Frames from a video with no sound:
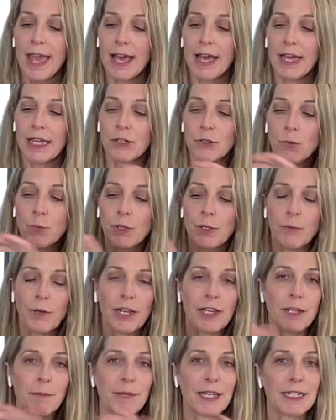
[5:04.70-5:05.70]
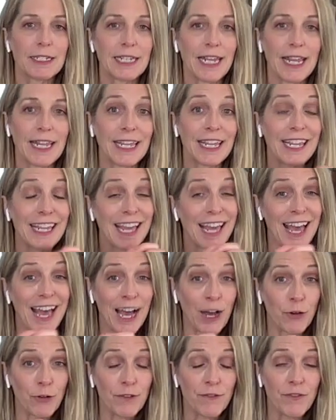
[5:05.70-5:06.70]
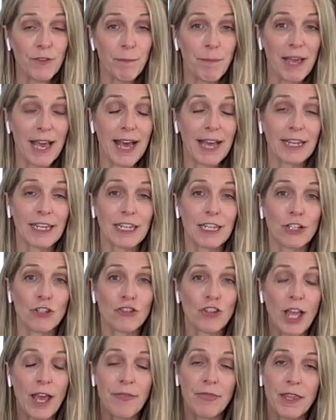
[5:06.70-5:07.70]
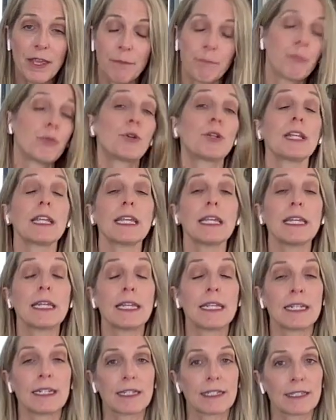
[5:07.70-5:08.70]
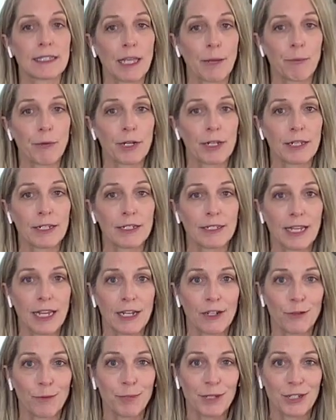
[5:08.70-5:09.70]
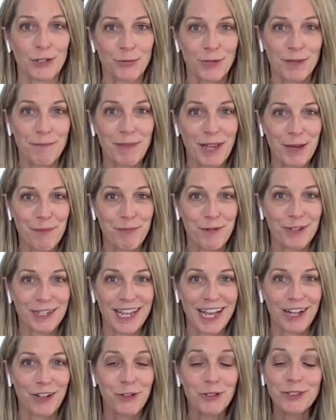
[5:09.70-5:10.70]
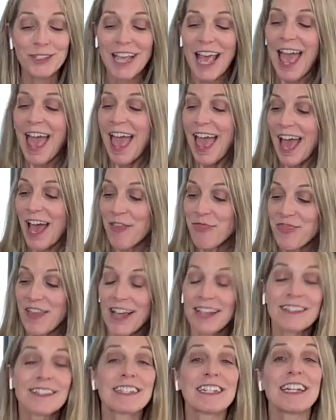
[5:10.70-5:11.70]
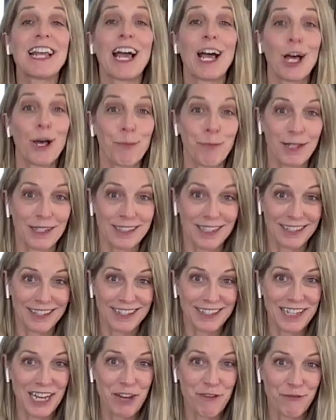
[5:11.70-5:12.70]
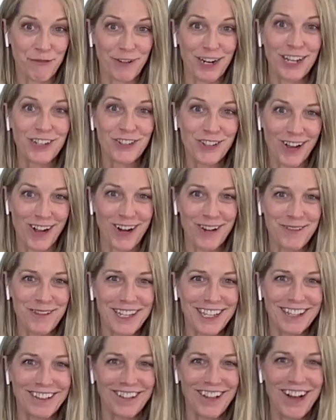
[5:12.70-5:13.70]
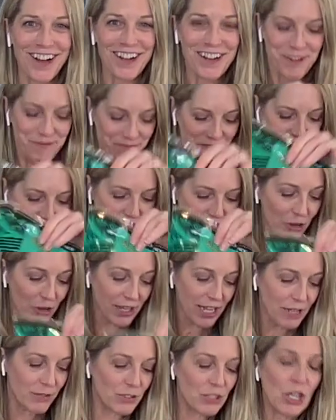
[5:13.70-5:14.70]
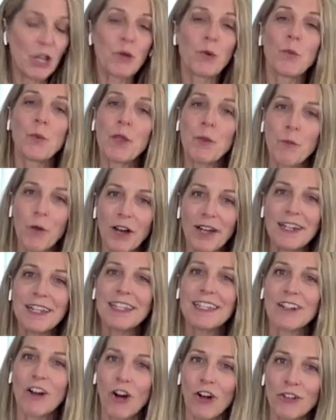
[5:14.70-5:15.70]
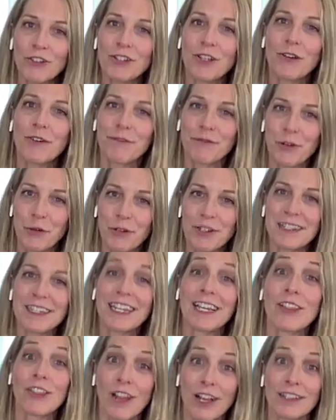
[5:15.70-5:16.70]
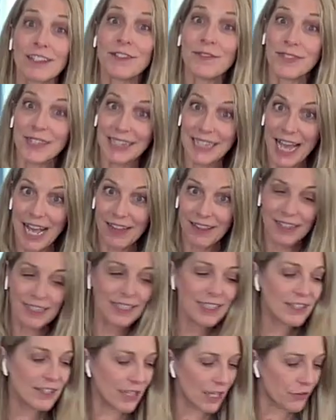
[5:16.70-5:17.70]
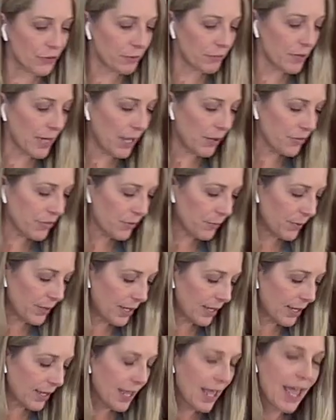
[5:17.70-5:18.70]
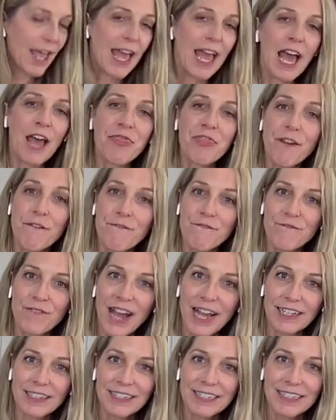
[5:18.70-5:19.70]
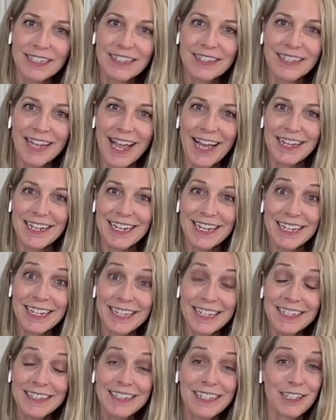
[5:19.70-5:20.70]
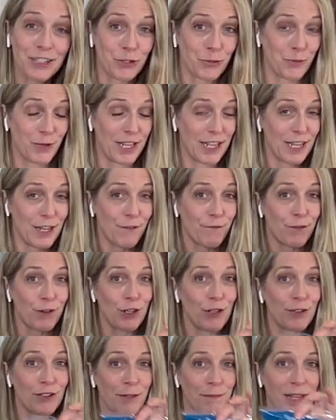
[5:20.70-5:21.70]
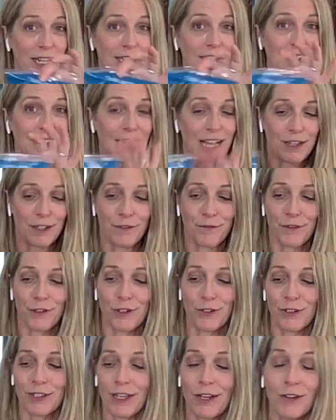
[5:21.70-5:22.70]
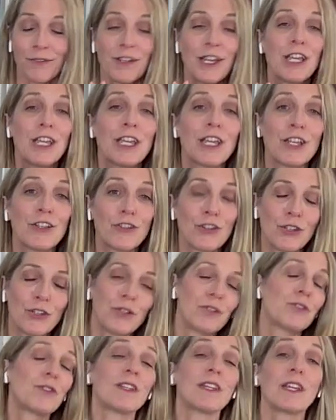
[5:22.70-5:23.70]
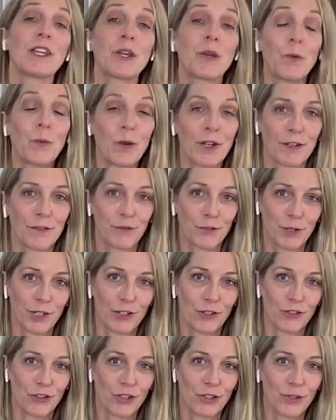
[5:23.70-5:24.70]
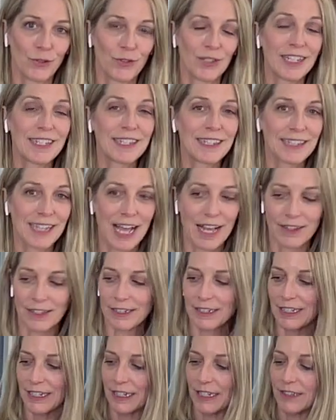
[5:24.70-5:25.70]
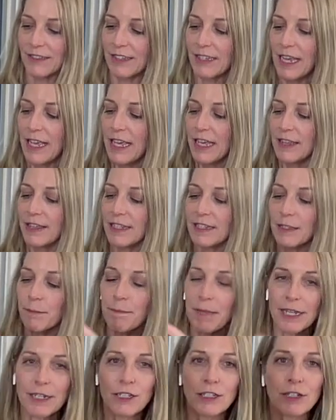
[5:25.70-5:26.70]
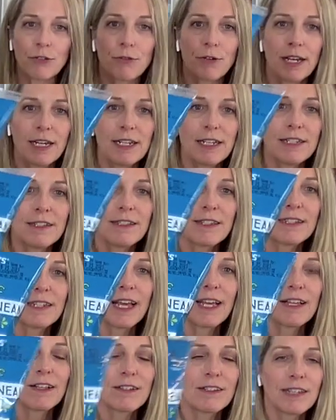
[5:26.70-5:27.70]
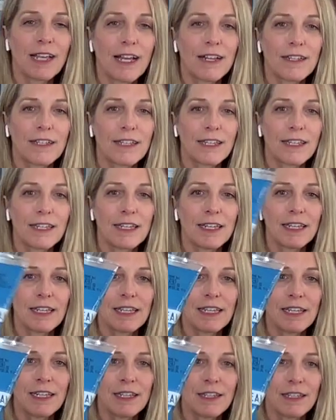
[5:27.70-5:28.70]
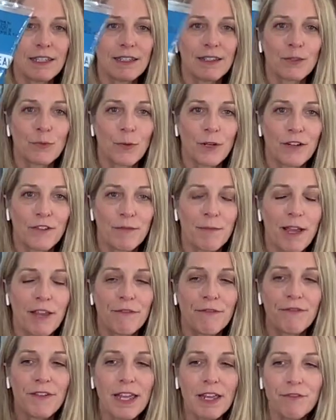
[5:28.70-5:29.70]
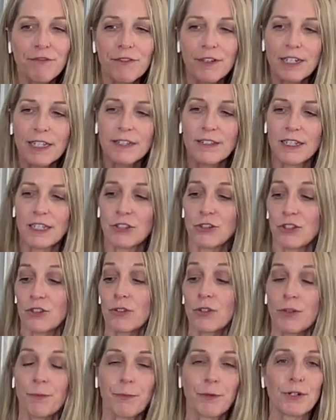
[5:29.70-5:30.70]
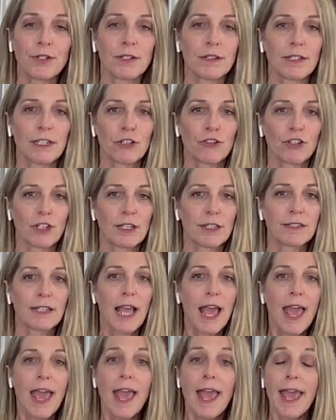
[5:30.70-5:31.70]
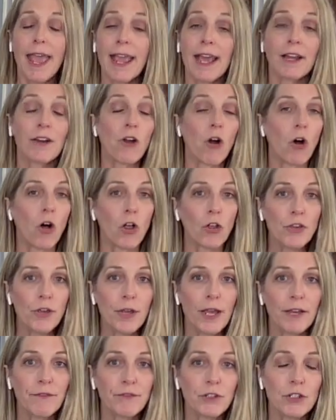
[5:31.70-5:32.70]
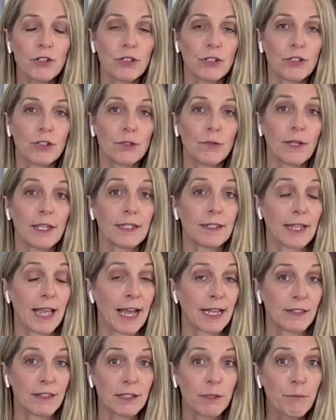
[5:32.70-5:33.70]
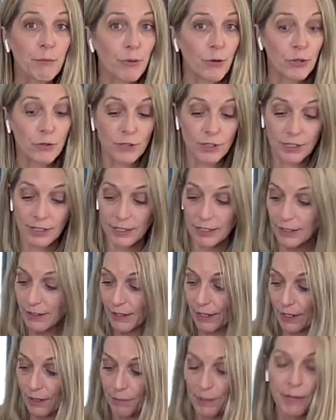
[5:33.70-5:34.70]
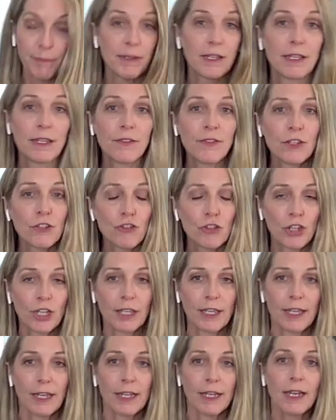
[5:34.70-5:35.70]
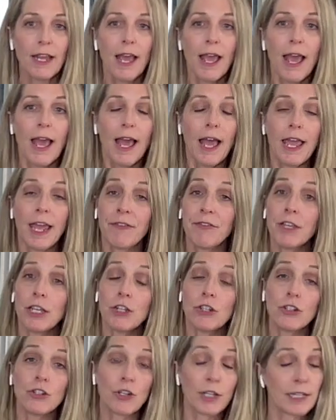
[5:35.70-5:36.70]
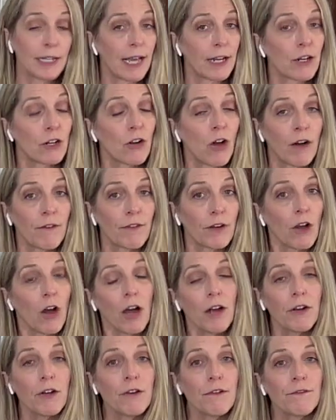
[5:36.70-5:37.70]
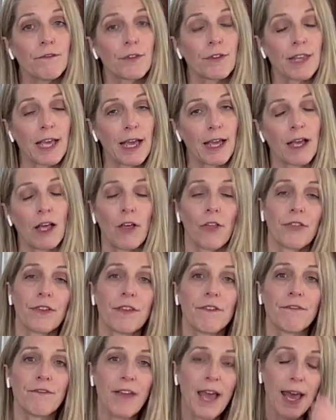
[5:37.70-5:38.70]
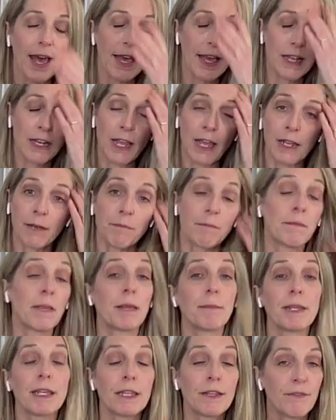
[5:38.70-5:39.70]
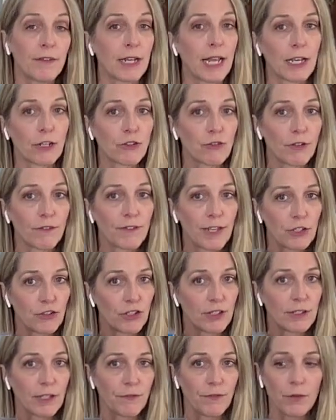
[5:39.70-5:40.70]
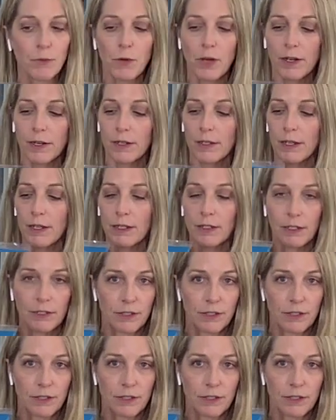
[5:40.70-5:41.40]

And we recommend taking it out of the package and then putting it in a separate container between paper towels. And that's going to help it to stay fresh all week long. Okay, so we want to also, of course, get lots of salads throughout the week. And the fastest and easiest way for you to make a salad for yourself is using one of Trader Joe's salad kits. This Mediterranean style salad kit is one of my favorites. It's super delicious. And all you have to do is add some protein, like maybe the chicken, and then you can add an avocado for that healthy fat and maybe even extra veggies if you want